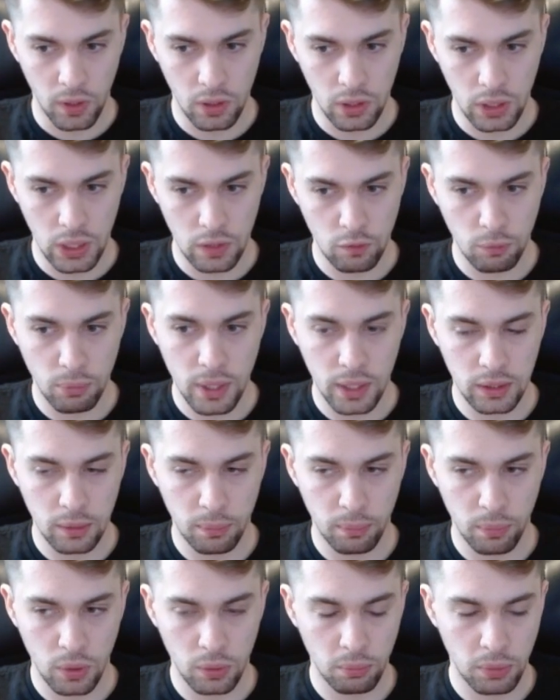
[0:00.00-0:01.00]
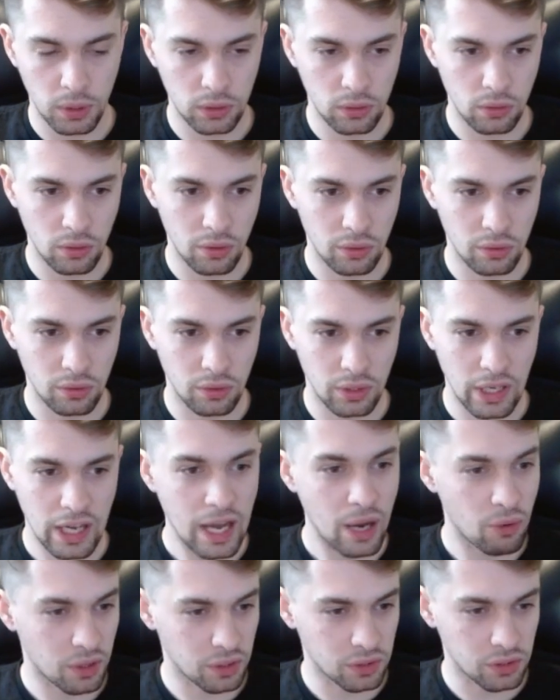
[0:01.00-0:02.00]
give back the pawn but on
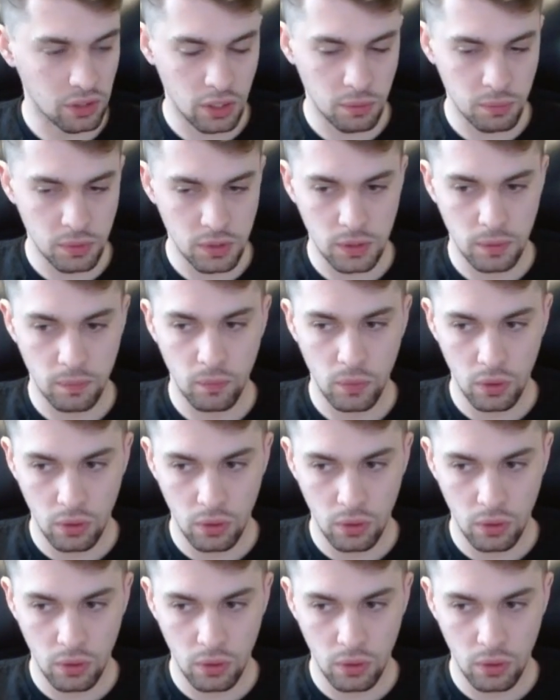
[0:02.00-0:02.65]
our terms.